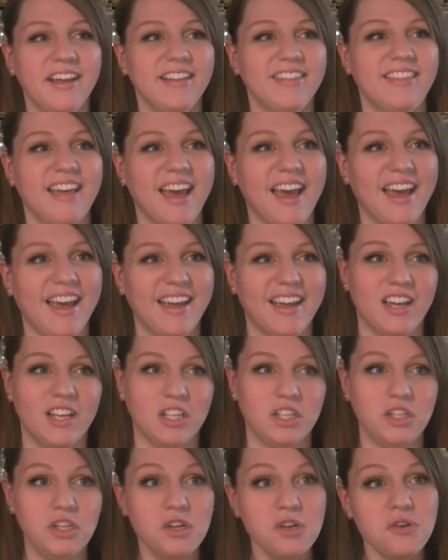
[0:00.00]
that
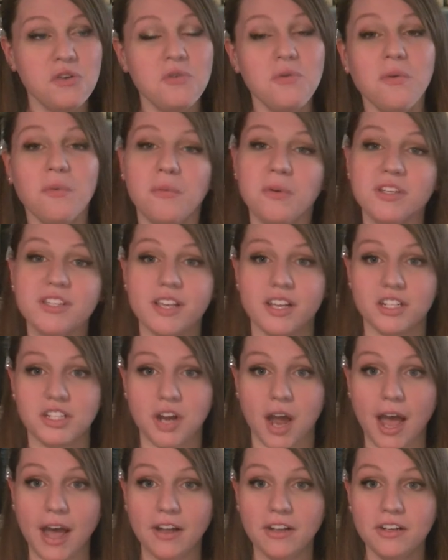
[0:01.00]
Yu was
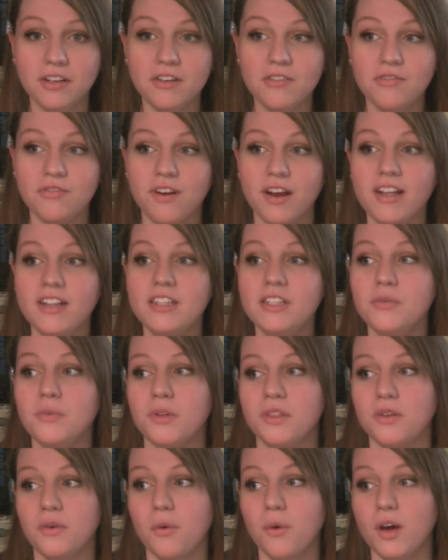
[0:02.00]
childhood friends
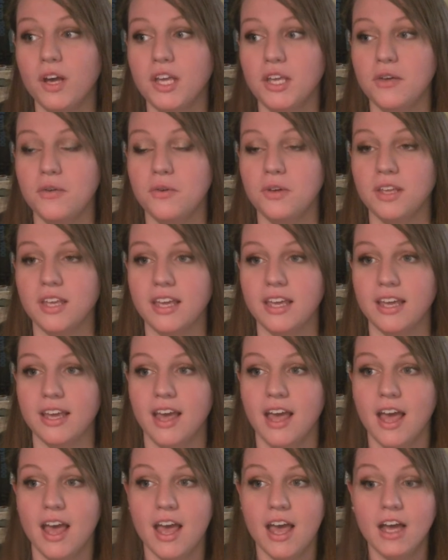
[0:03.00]
with Koyuki.
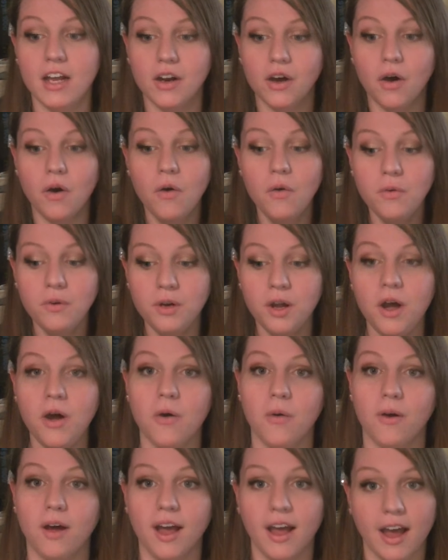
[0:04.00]
And oh
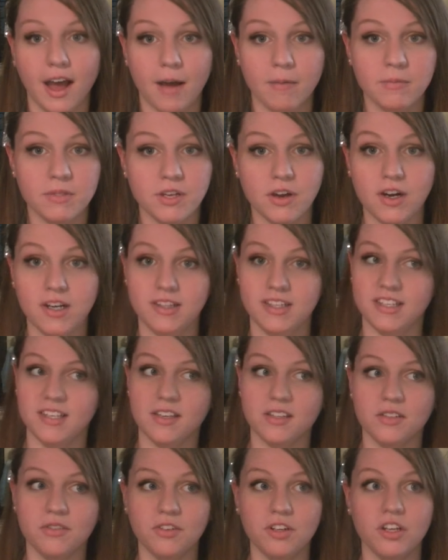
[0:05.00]
no, I'm sorry, this
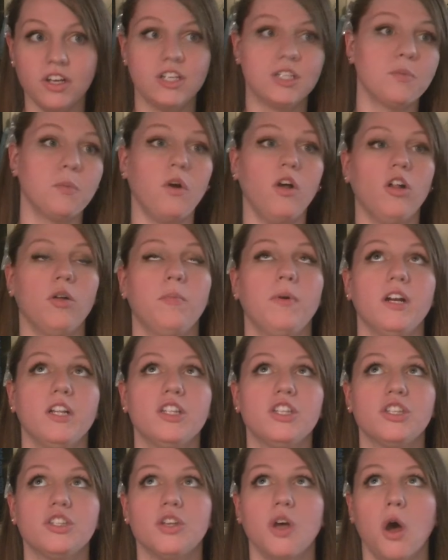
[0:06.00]
isn't really a spoiler, but
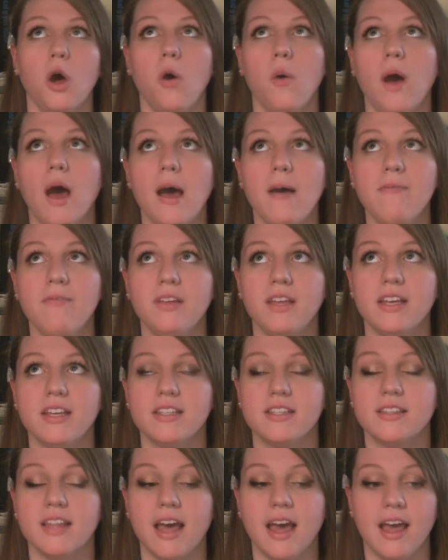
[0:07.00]
it's so
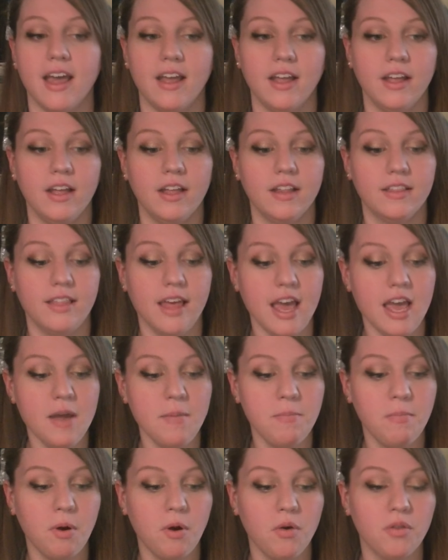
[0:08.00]
obvious that they
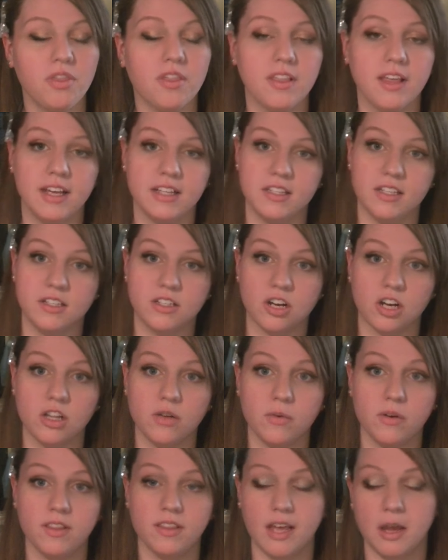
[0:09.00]
both liked each
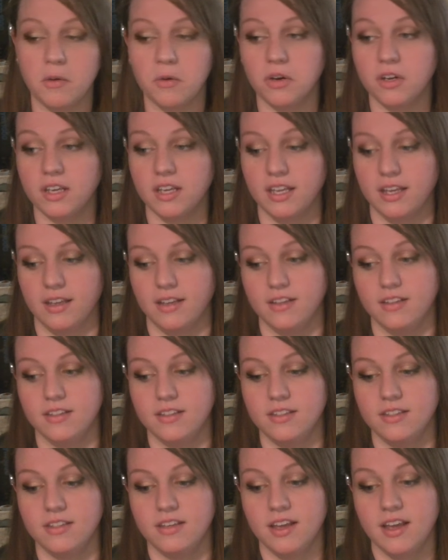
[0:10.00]
other when they were
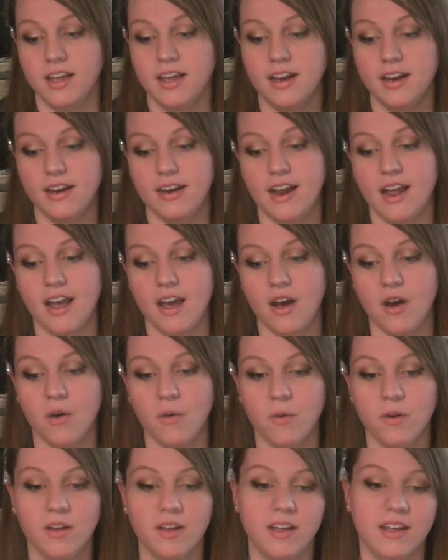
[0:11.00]
kids.
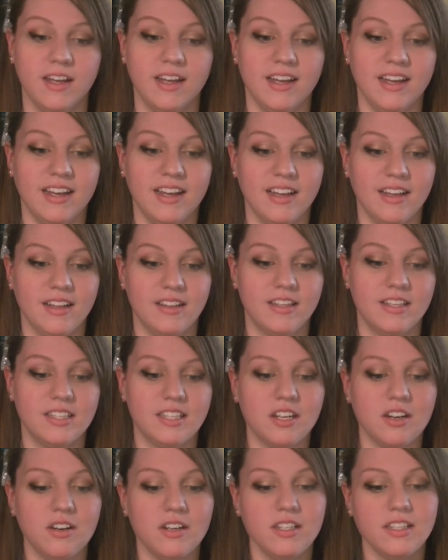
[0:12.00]
Now, the
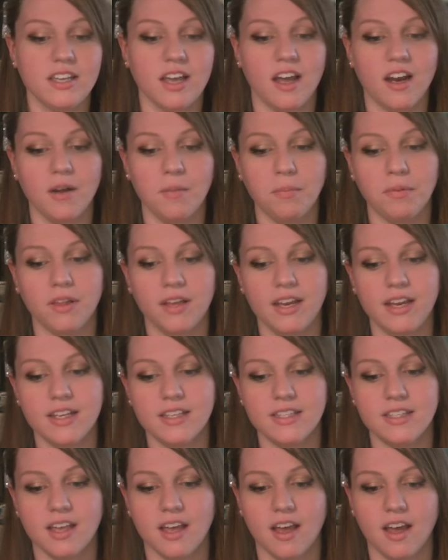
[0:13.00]
series kind of
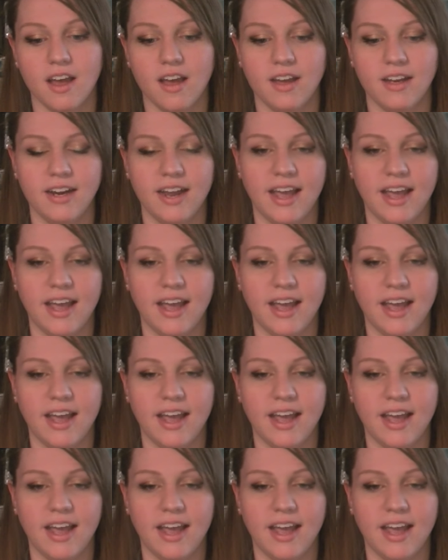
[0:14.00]
plays on